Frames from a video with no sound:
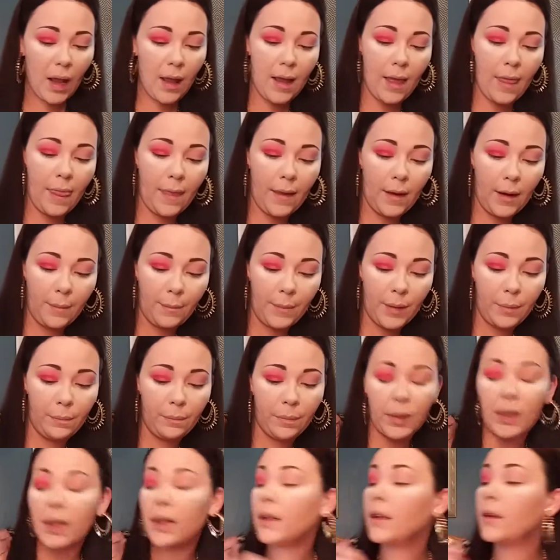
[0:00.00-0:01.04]
And then I'm going to
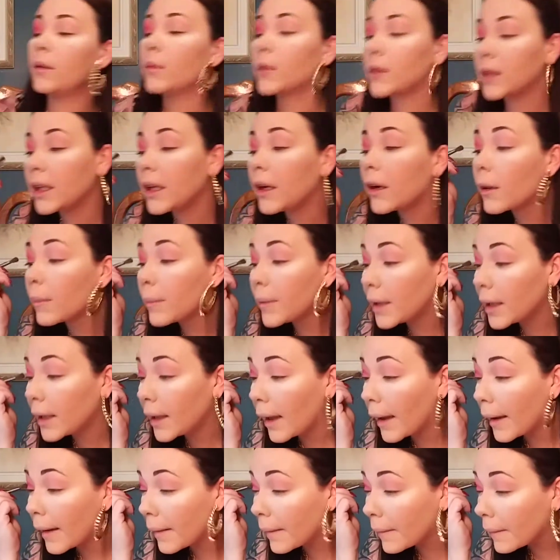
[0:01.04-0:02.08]
blend it with the Urban
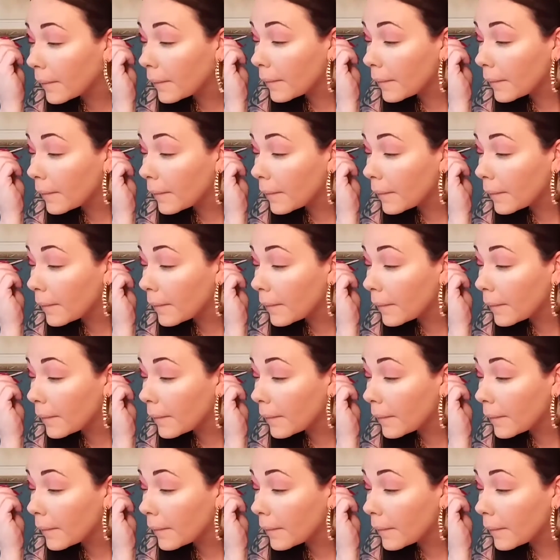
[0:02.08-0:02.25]
Decay.